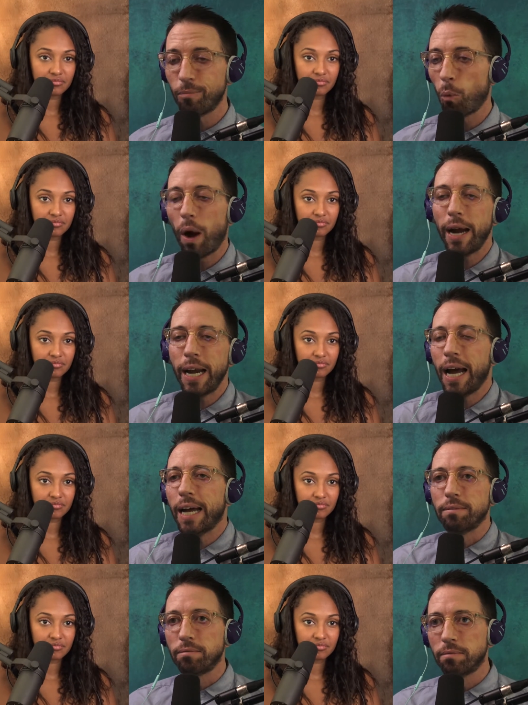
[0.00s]
Speaker 1: why
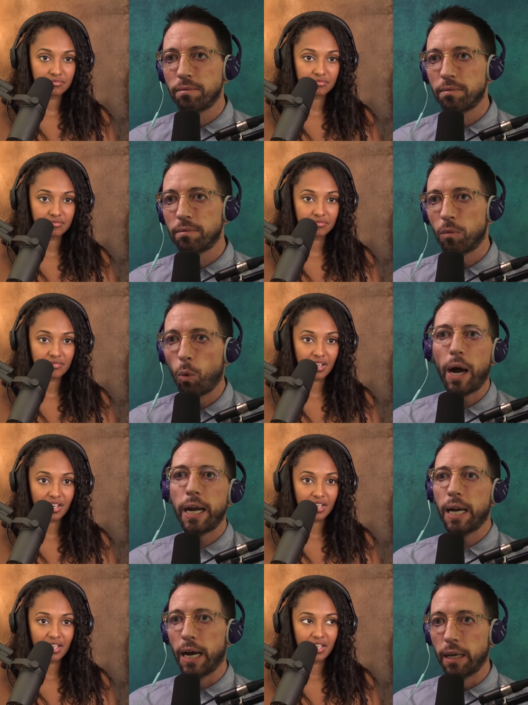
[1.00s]
not? Why
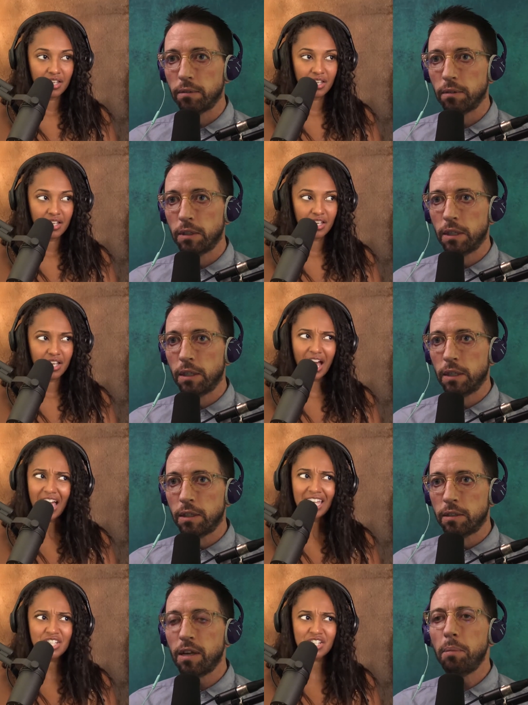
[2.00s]
not?
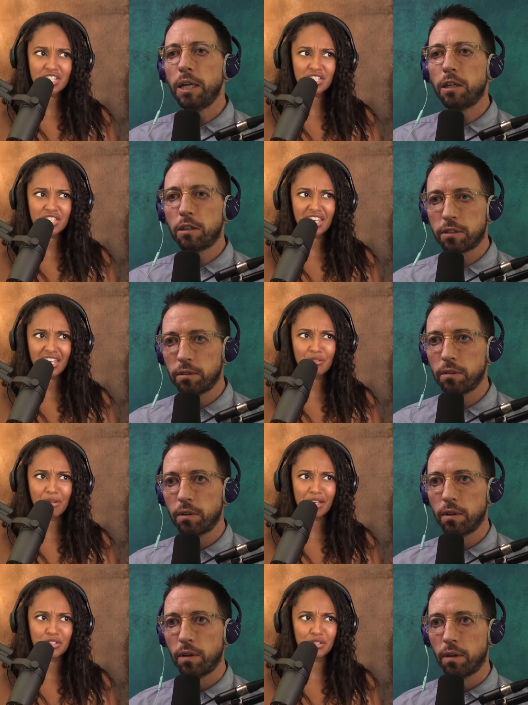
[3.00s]
Speaker 2: I just can't
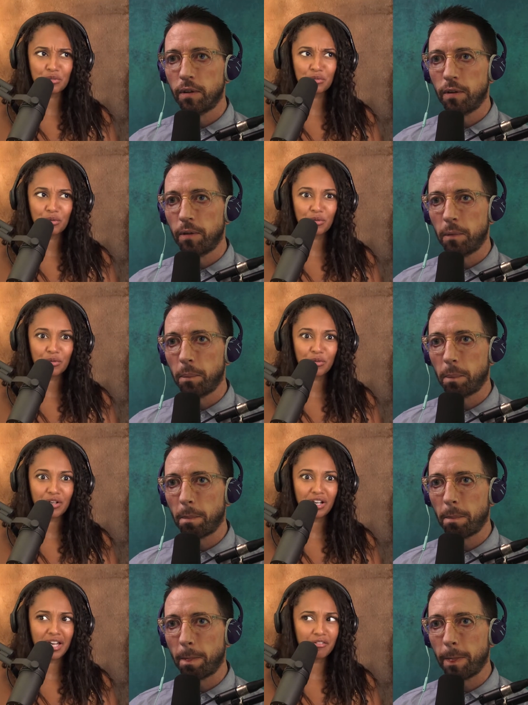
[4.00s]
imagine you
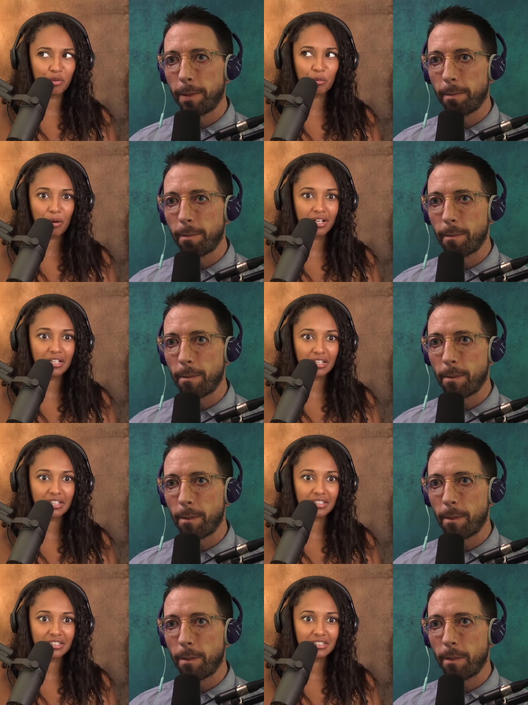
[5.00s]
Speaker 1: ever riding
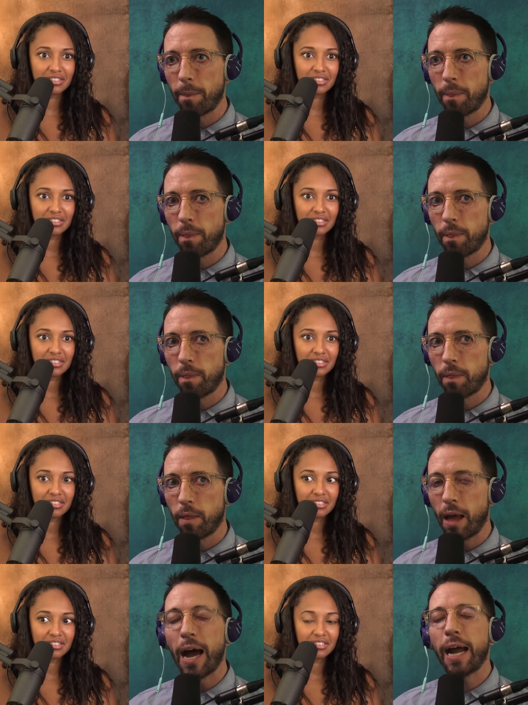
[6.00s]
it.
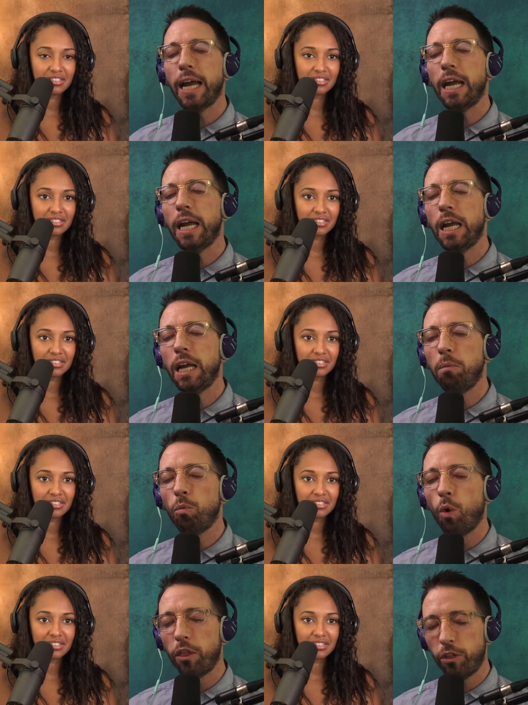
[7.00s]
I'm
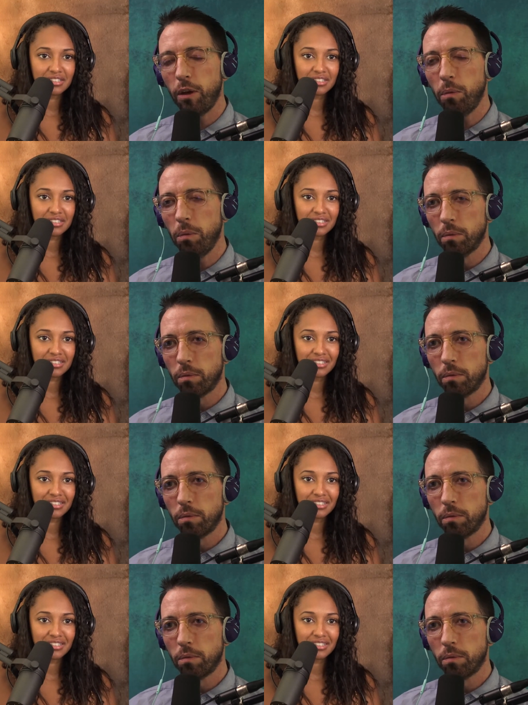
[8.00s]
with you